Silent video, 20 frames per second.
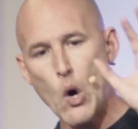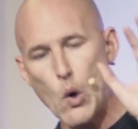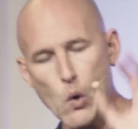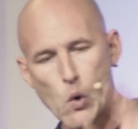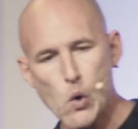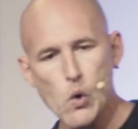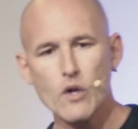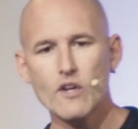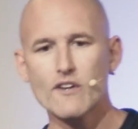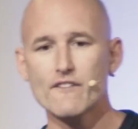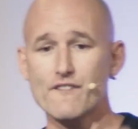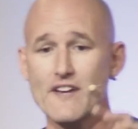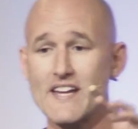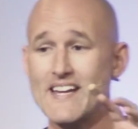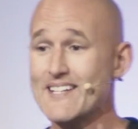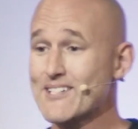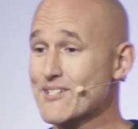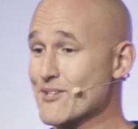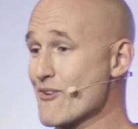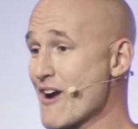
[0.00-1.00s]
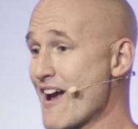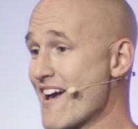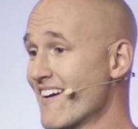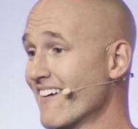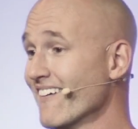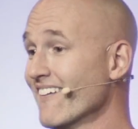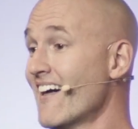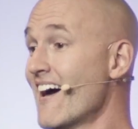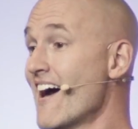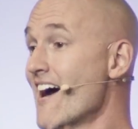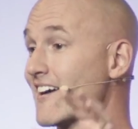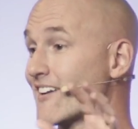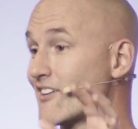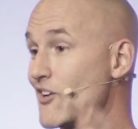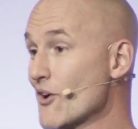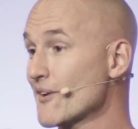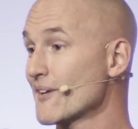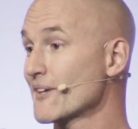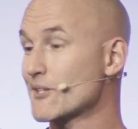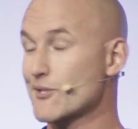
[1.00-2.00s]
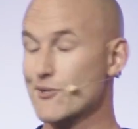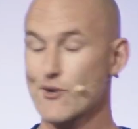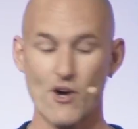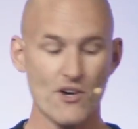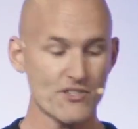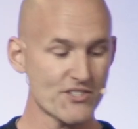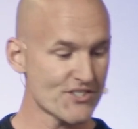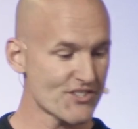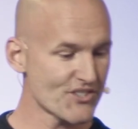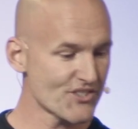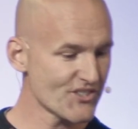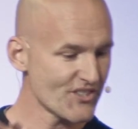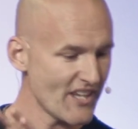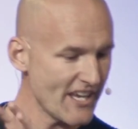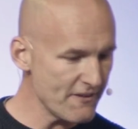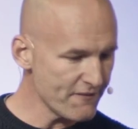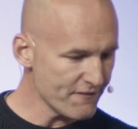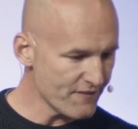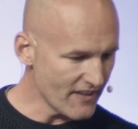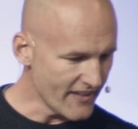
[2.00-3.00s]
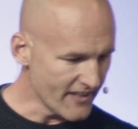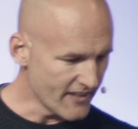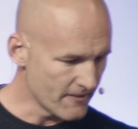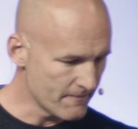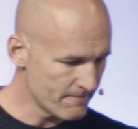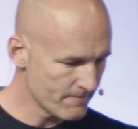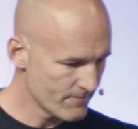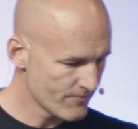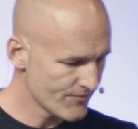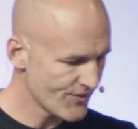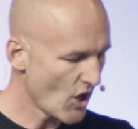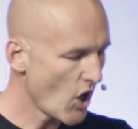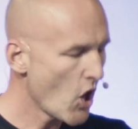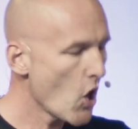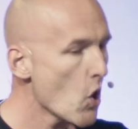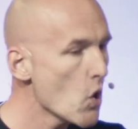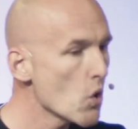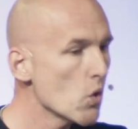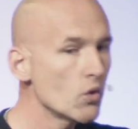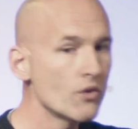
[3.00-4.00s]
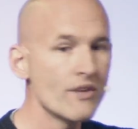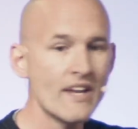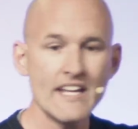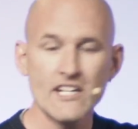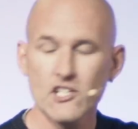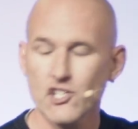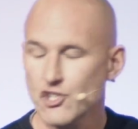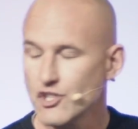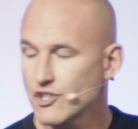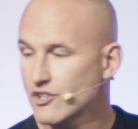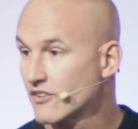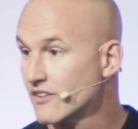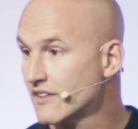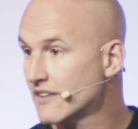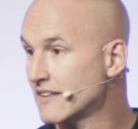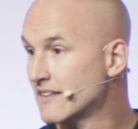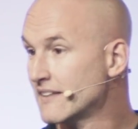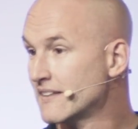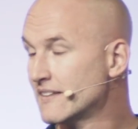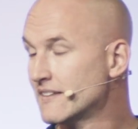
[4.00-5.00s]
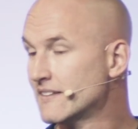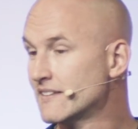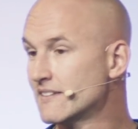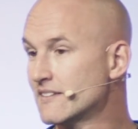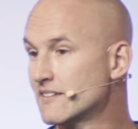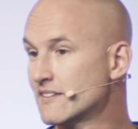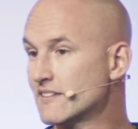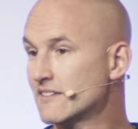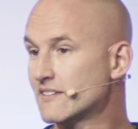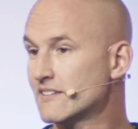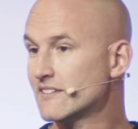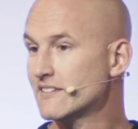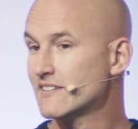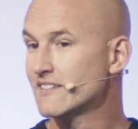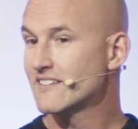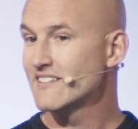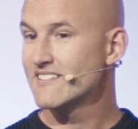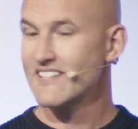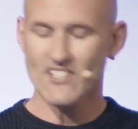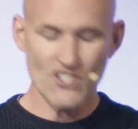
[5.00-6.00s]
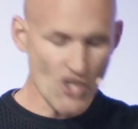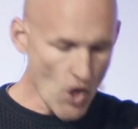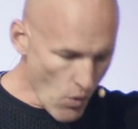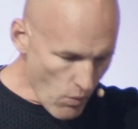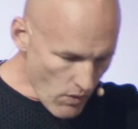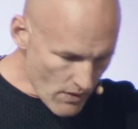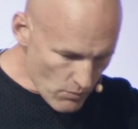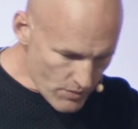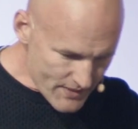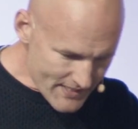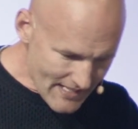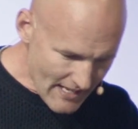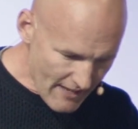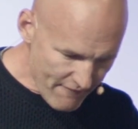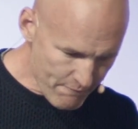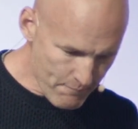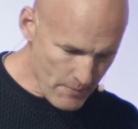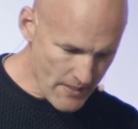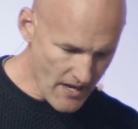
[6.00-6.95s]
all of Israel got across safely. The whole nation. See, no one was left